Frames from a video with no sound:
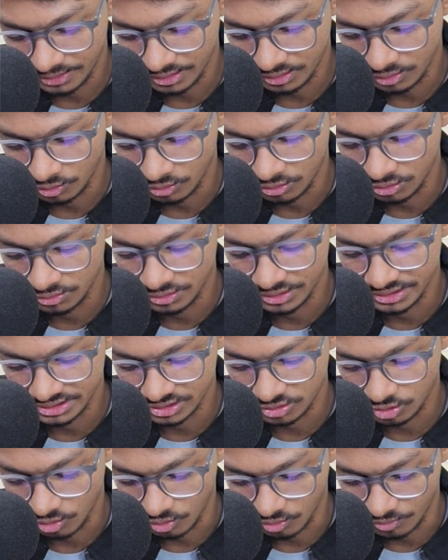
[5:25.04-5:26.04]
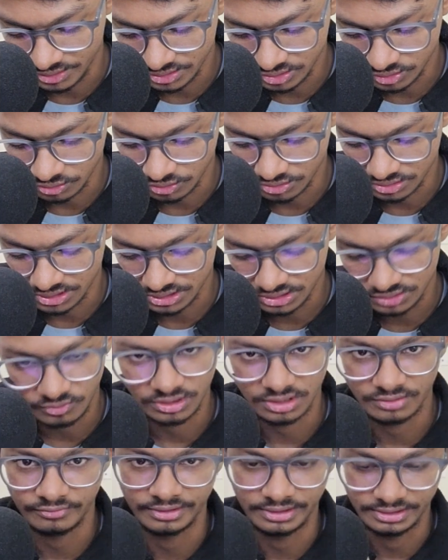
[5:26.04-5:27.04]
all your recent documents, all those things,
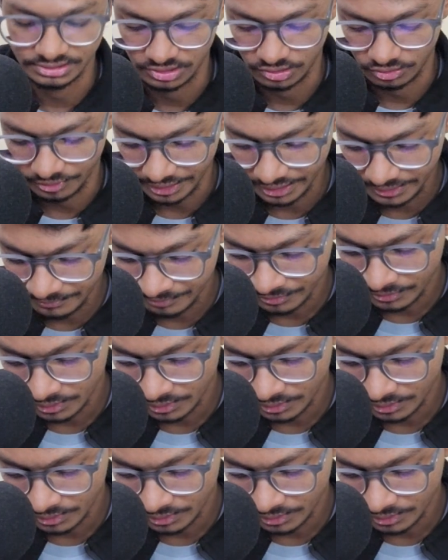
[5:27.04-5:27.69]
whatever is required.